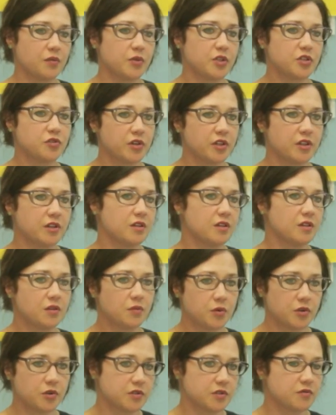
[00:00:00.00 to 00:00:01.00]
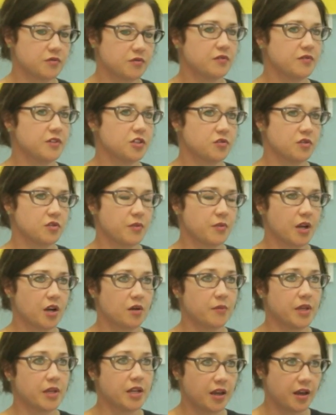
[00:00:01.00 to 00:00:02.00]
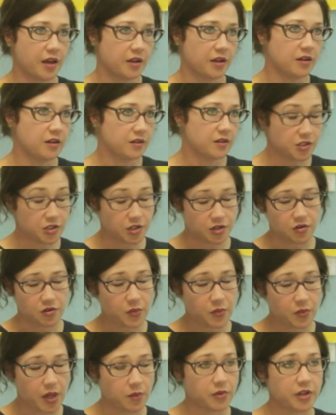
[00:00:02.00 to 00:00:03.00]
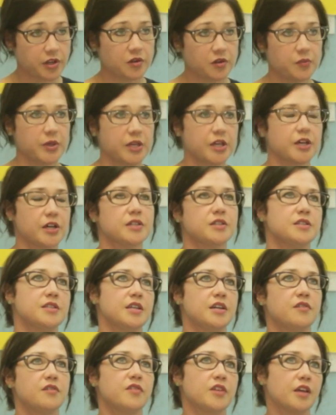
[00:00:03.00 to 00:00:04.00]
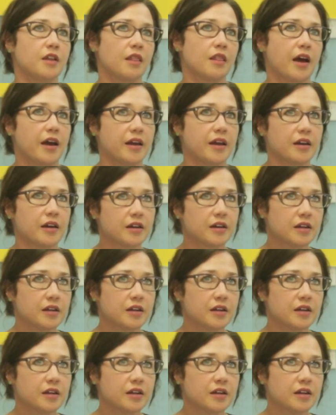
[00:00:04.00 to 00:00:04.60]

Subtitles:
between the person with the visual impairment and the general public, because they feel like